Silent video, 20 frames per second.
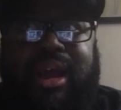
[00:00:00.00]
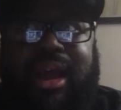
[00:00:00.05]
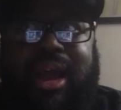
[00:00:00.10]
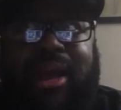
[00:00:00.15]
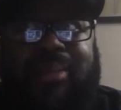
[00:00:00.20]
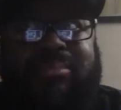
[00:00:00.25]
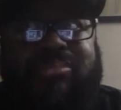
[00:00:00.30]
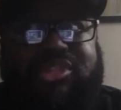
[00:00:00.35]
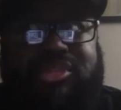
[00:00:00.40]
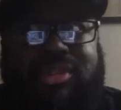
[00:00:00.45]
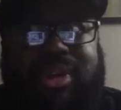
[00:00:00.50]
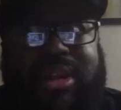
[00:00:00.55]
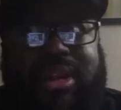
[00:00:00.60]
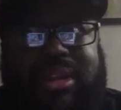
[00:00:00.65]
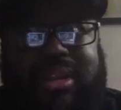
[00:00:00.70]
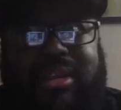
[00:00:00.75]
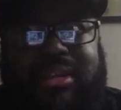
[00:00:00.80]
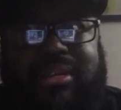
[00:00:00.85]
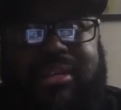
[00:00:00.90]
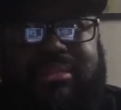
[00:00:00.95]
I'm trying
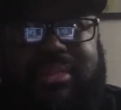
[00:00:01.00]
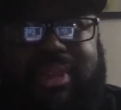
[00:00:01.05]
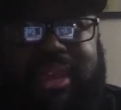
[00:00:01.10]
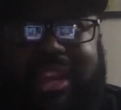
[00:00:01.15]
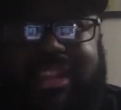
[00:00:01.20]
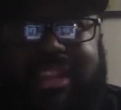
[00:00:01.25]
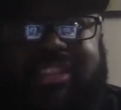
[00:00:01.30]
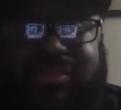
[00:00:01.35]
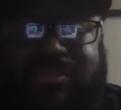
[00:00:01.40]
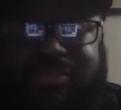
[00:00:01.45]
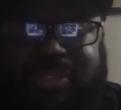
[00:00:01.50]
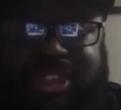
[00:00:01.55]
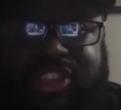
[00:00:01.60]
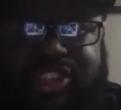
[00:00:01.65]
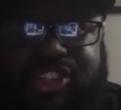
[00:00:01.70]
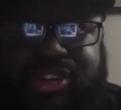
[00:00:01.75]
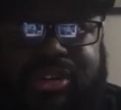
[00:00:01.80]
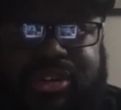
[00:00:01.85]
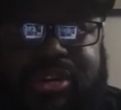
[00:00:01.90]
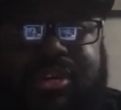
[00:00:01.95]
to, and it's a
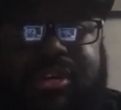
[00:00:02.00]
feature.